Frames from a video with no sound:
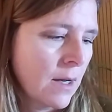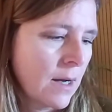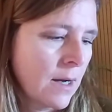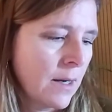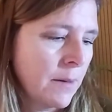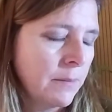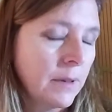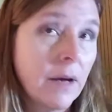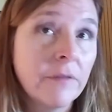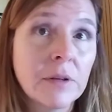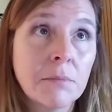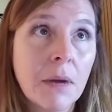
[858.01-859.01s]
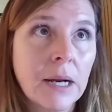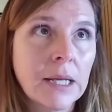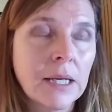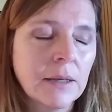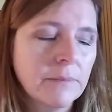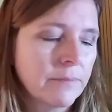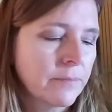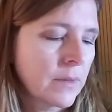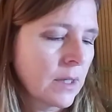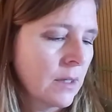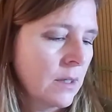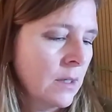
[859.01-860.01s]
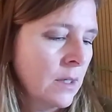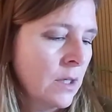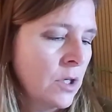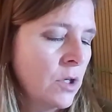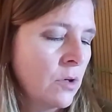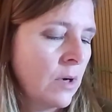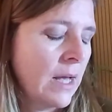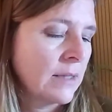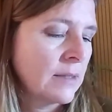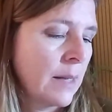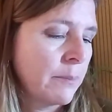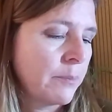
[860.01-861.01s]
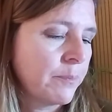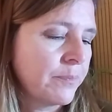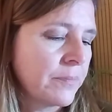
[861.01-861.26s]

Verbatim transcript: um, love and money, you know, and and